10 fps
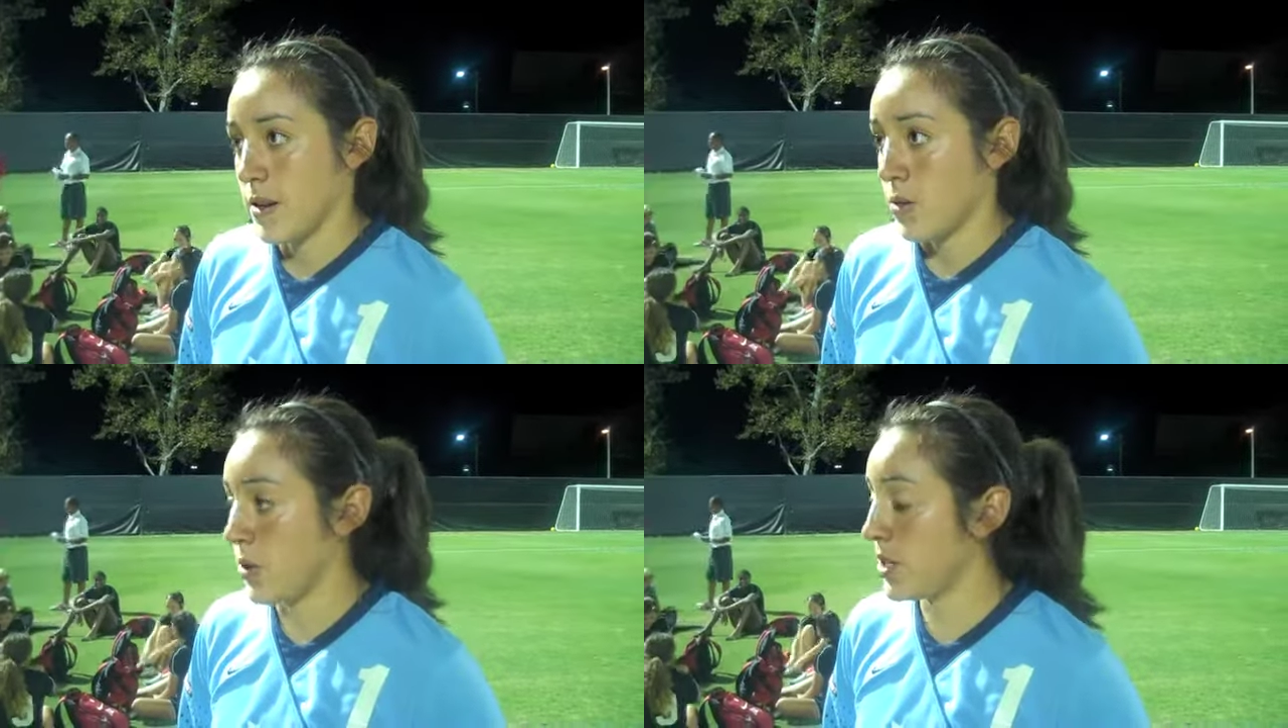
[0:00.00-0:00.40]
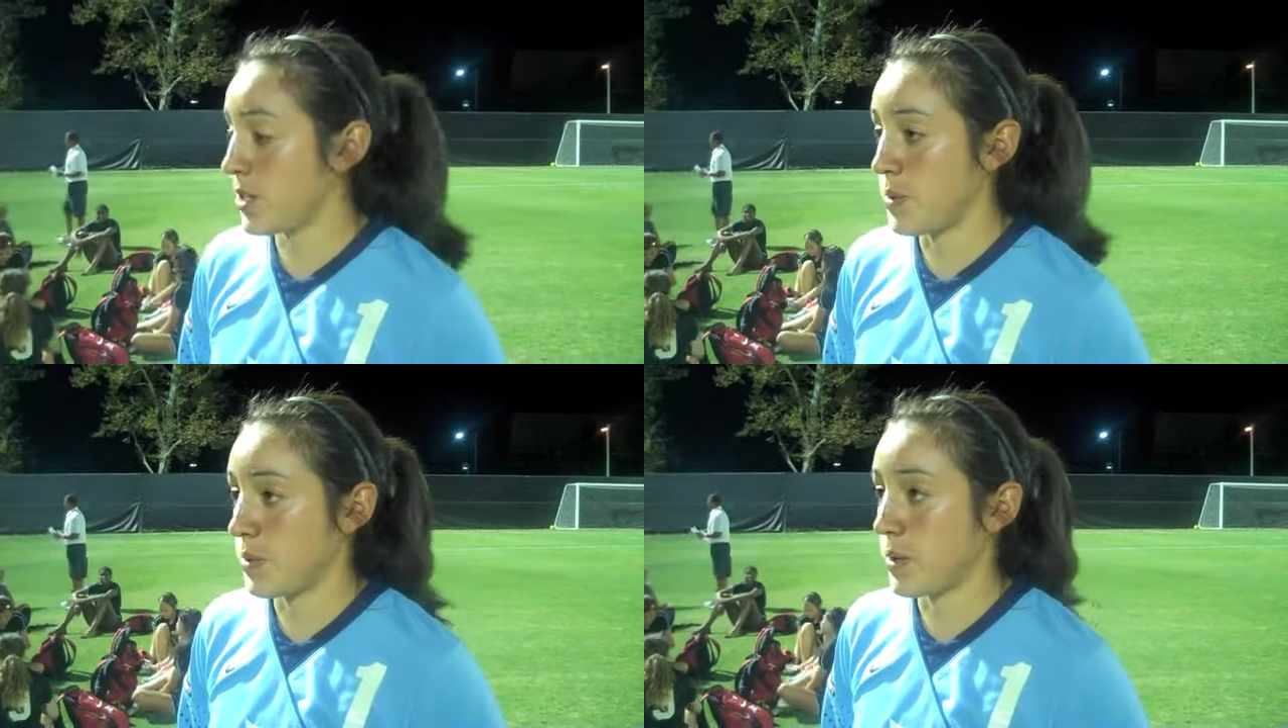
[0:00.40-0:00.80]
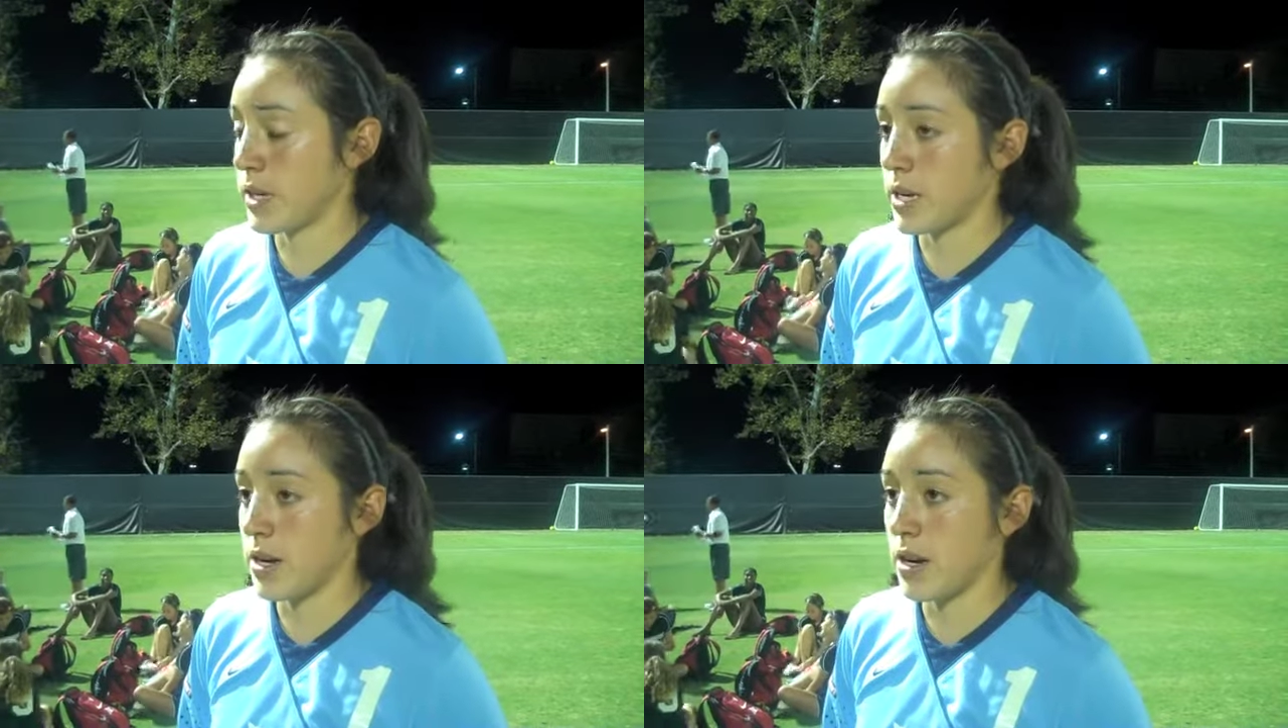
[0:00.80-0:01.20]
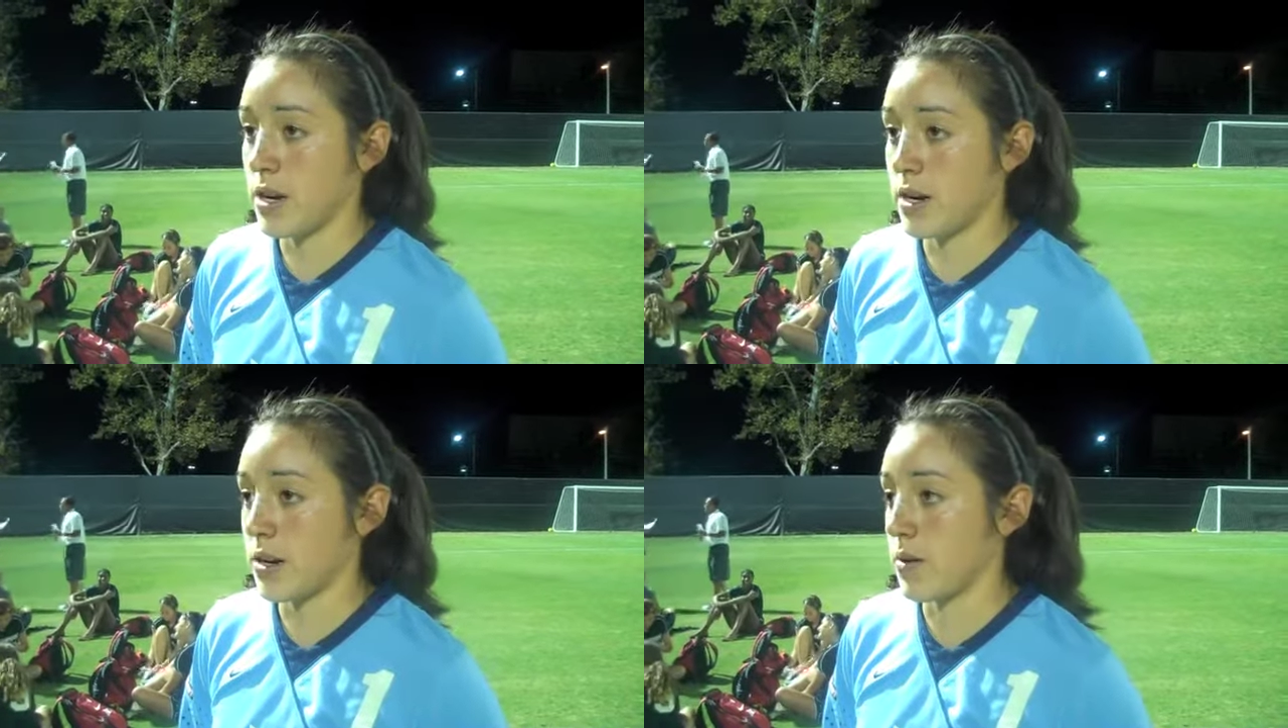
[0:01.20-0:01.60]
We've just been working
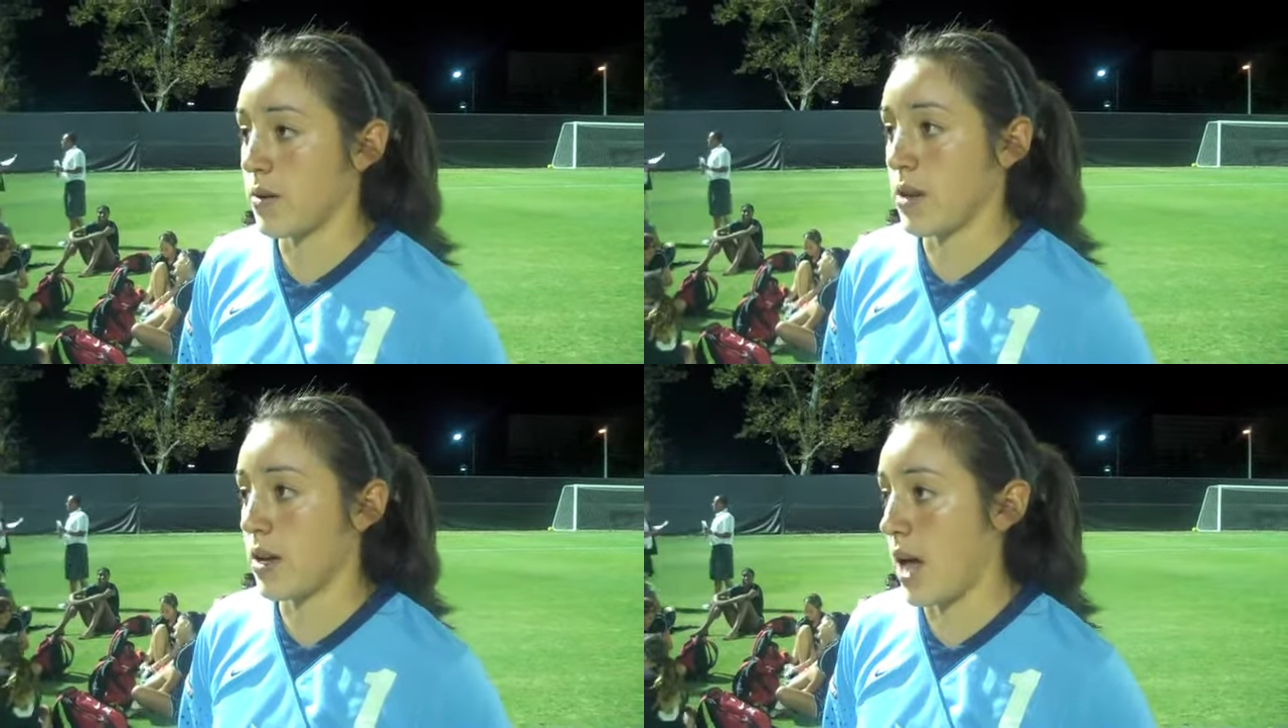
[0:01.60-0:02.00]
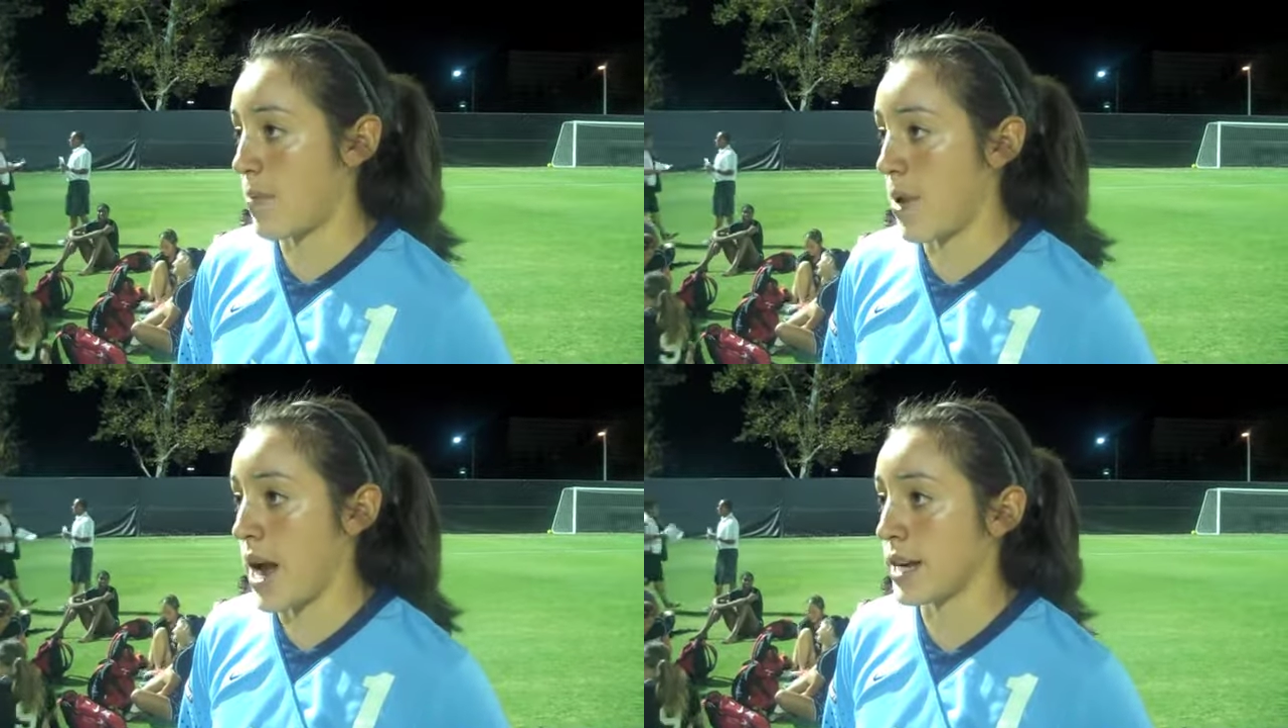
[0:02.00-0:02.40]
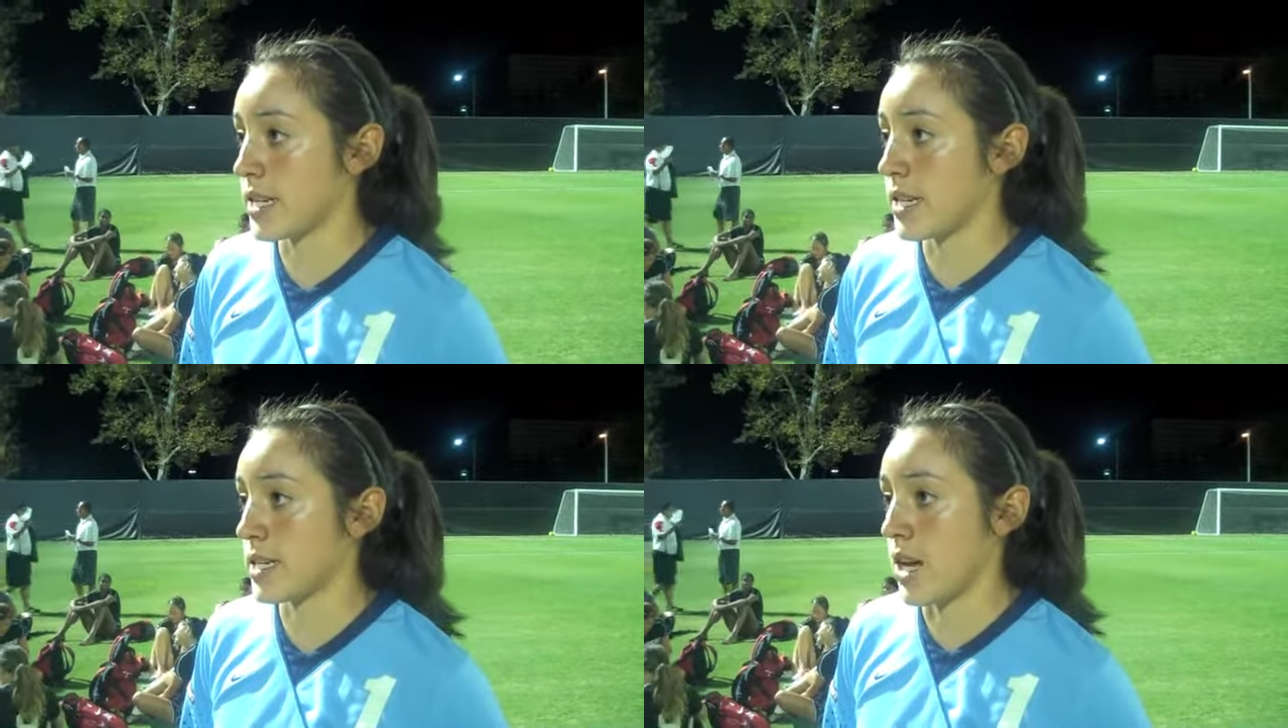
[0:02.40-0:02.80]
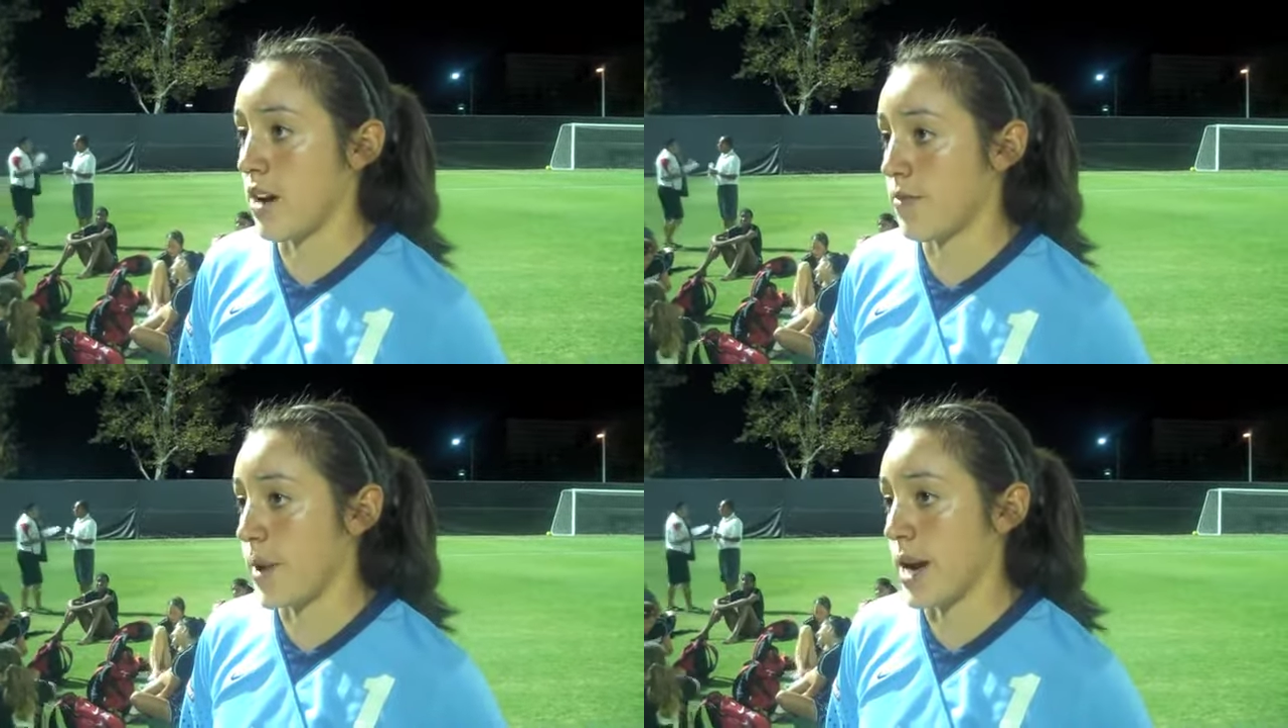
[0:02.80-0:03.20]
hard at practice,
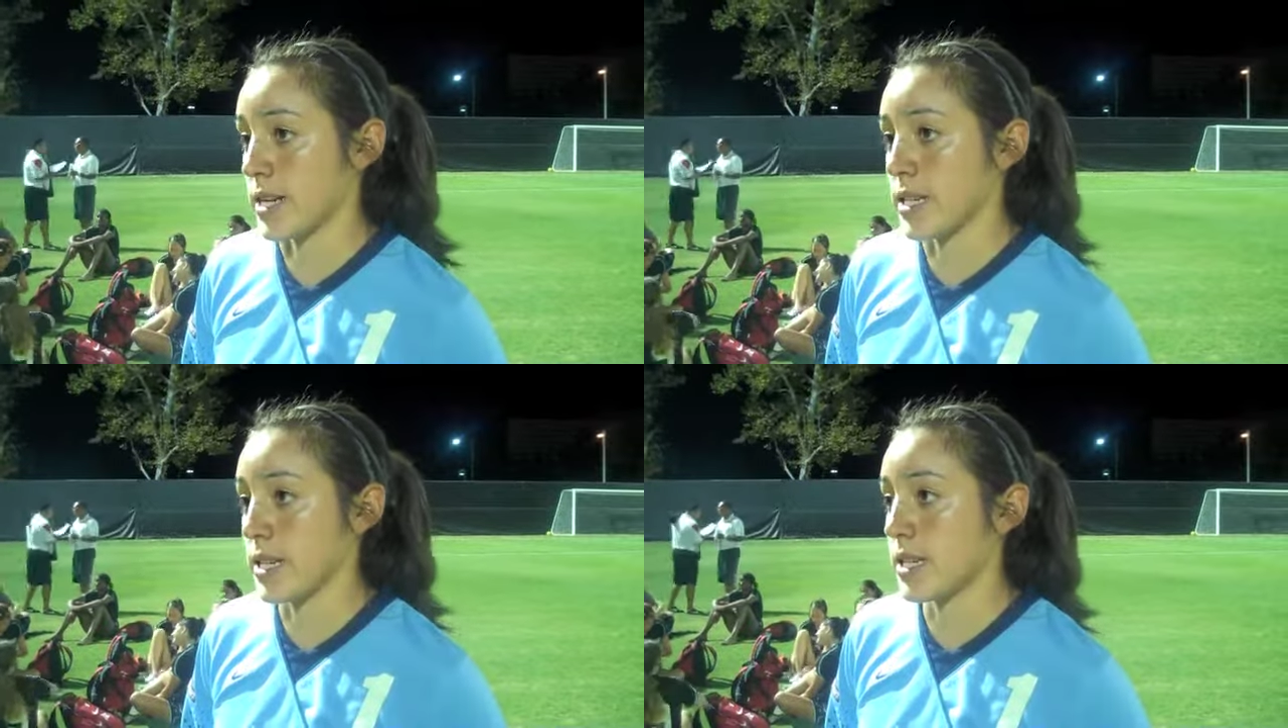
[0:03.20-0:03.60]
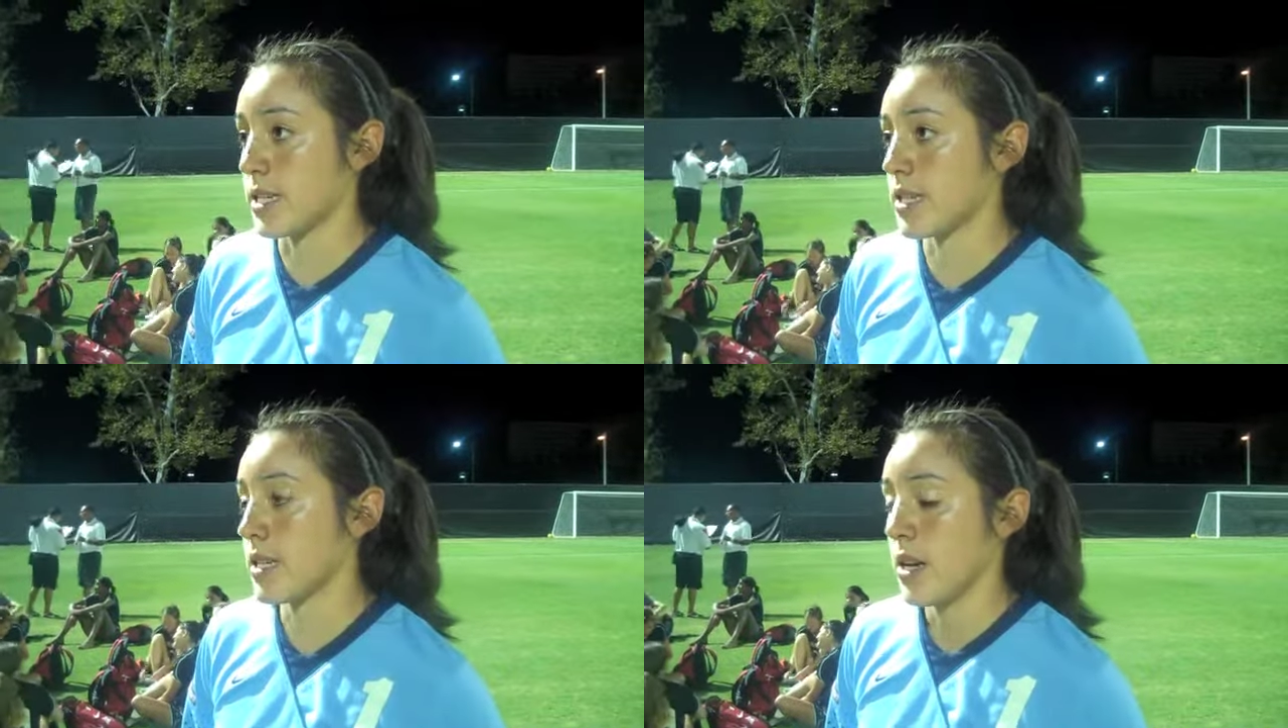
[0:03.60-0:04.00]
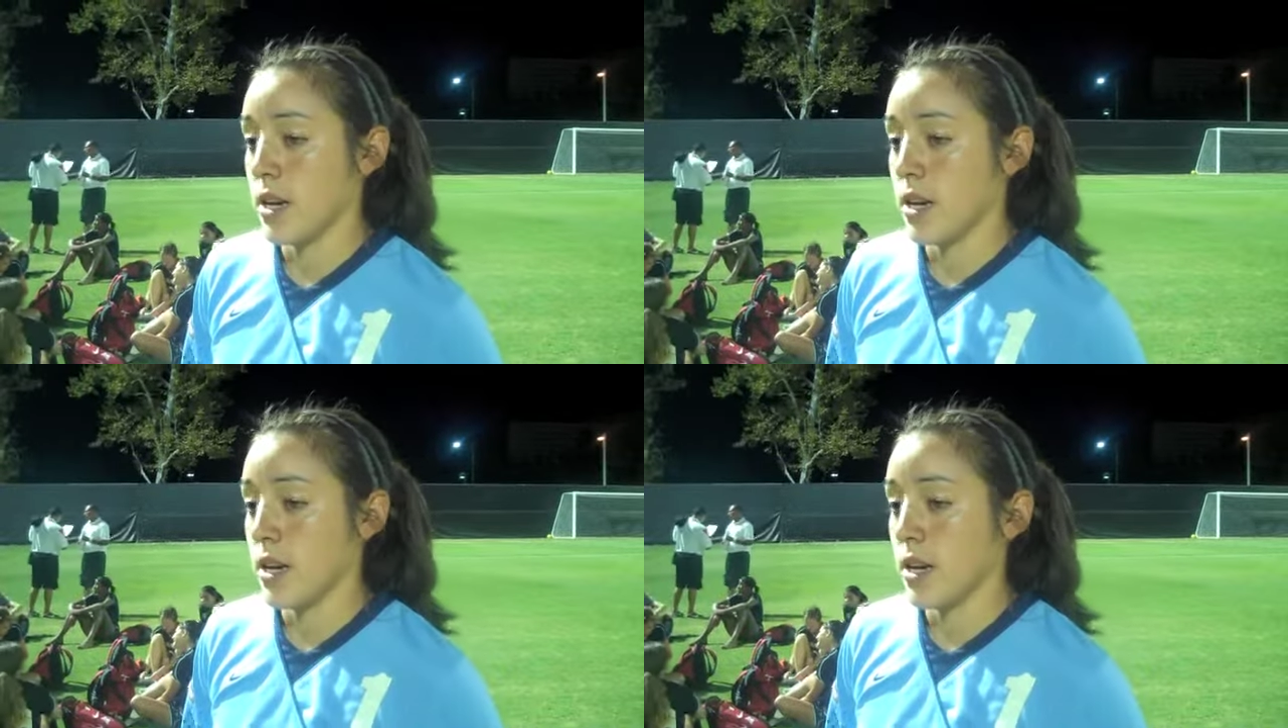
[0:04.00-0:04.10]
off practice